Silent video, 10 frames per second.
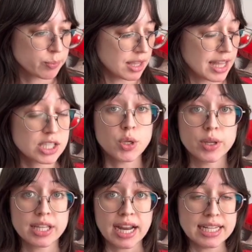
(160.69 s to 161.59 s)
That's the only
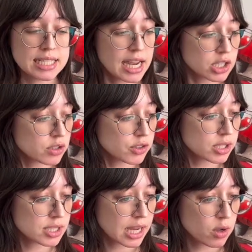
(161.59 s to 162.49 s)
thing I need to enter for
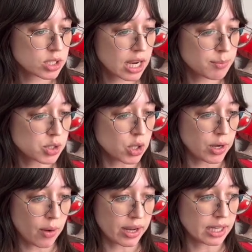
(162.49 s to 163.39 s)
this account type. So now I can